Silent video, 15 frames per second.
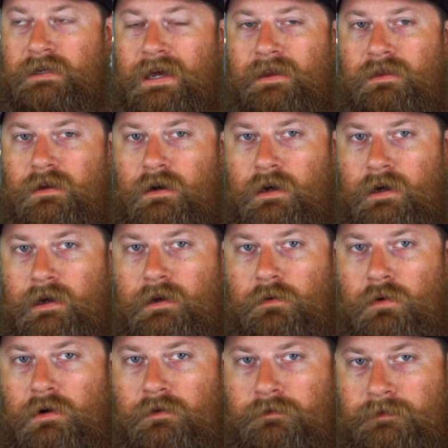Seth and I
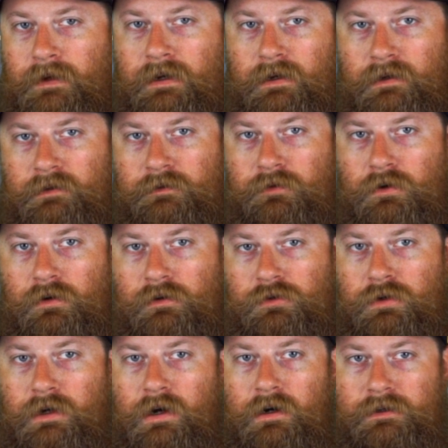were in Phoenix for
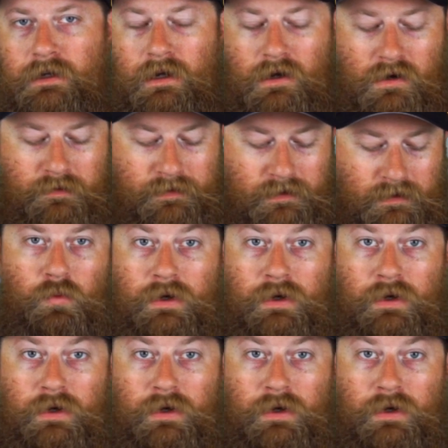Streetcar Takeover.